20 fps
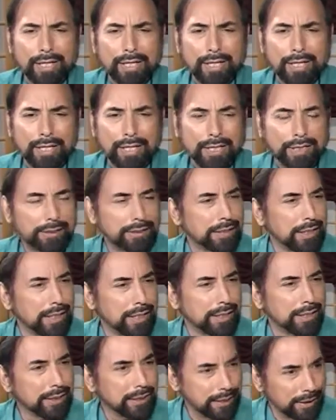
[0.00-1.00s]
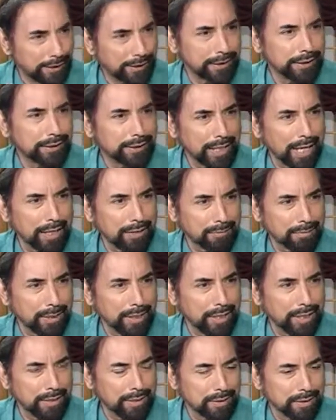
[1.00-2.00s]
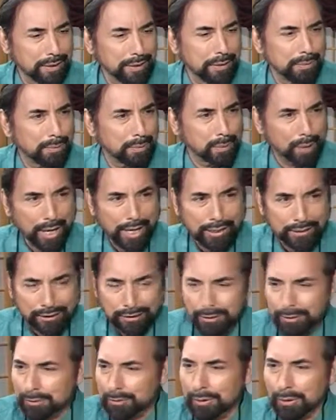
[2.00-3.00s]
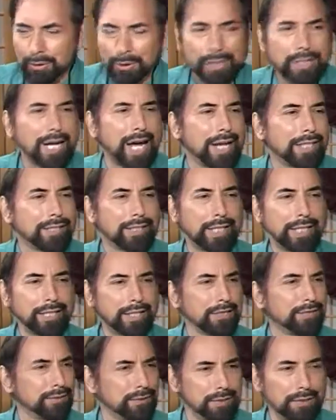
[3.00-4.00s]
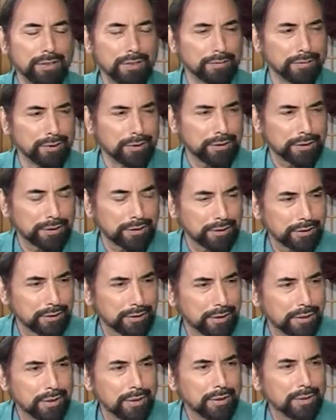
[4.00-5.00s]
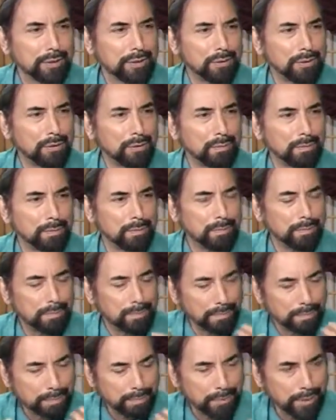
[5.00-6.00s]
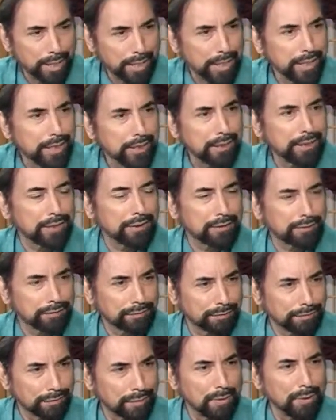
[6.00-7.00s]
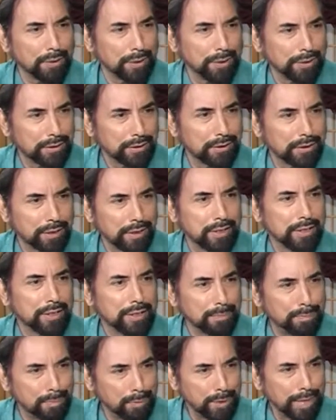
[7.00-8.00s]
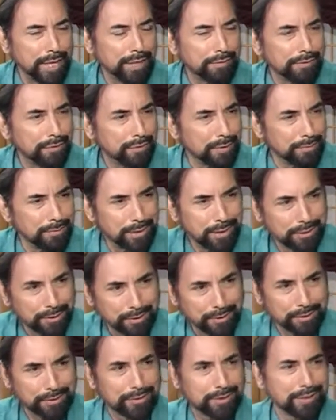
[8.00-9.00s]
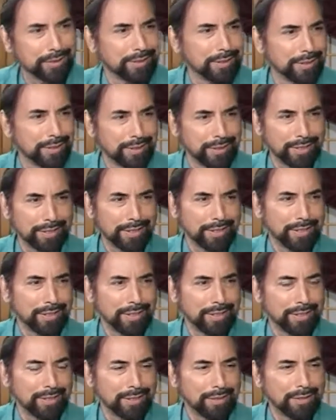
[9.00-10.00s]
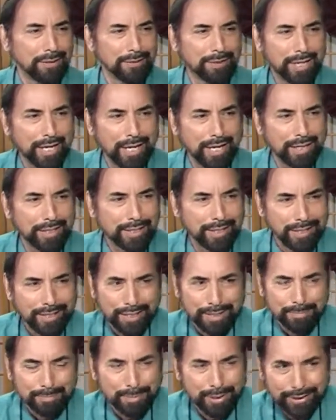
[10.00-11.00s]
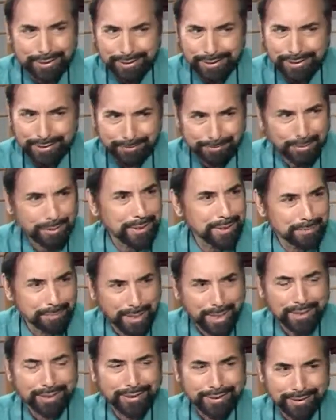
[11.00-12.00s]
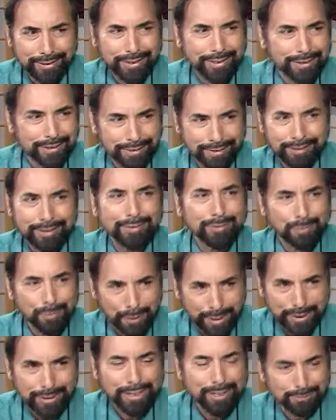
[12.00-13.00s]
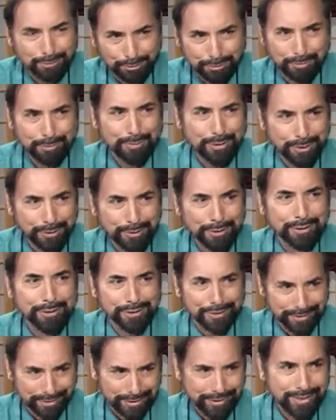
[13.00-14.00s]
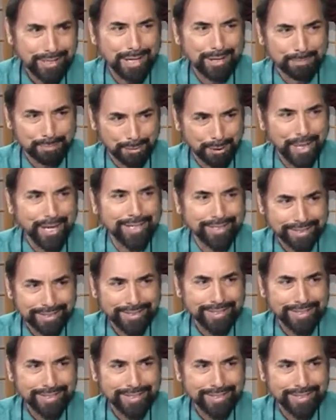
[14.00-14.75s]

he said, This exact prayer, praise to you, Lord God, King of the universe, who brings forth the bread from the earth. Okay, but it's very amazing that wheat comes from the earth, not bread.